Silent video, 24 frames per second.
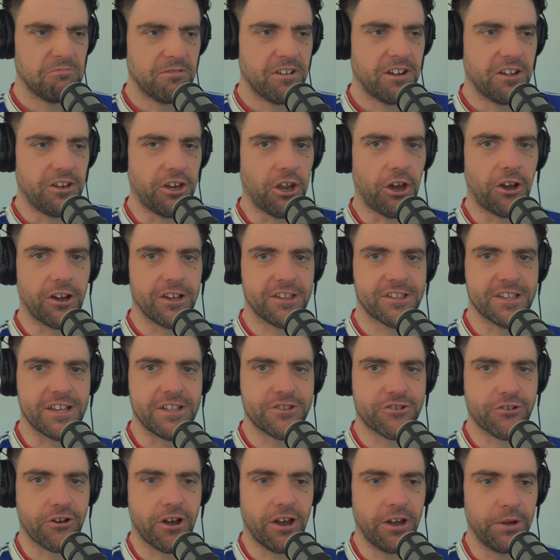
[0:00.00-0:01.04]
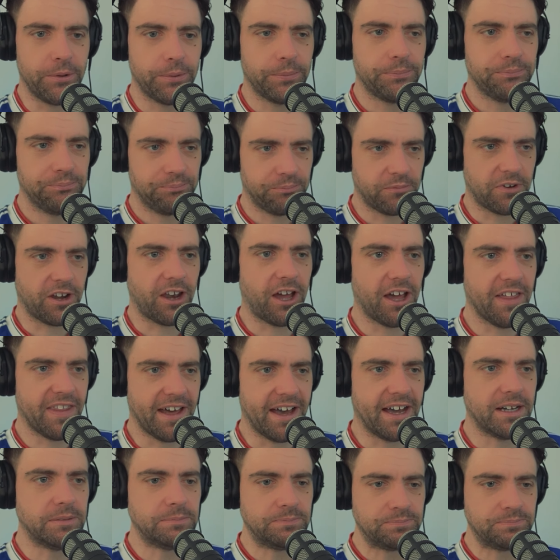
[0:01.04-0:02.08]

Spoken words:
Nice intro, like that.